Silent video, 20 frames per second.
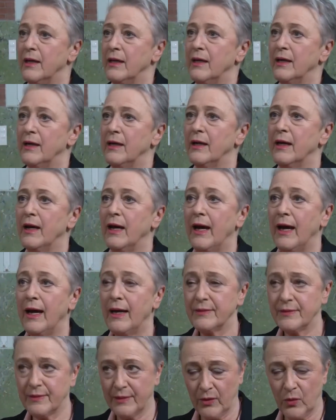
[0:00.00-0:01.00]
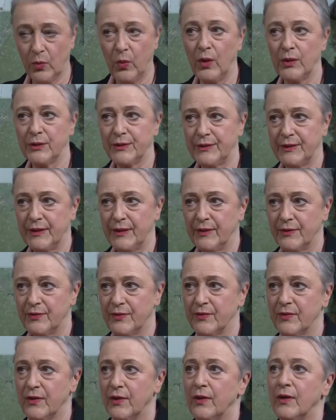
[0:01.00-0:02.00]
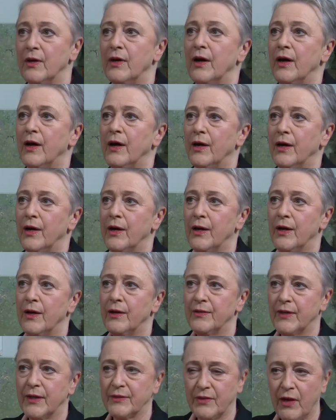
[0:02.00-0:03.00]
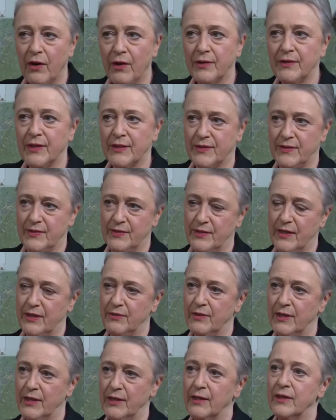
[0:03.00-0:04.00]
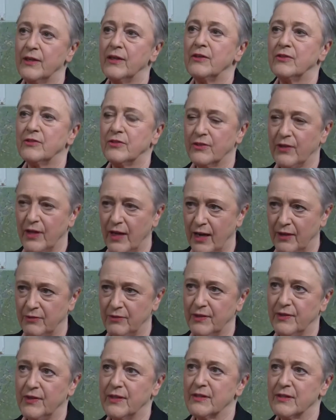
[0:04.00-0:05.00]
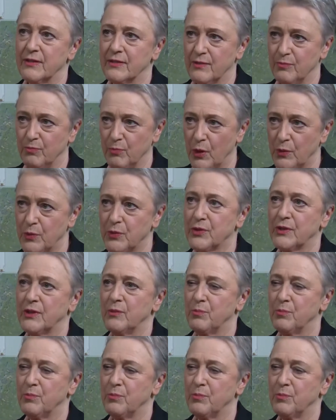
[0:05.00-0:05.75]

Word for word: uh, has the qualities uh, that are necessary to carry this most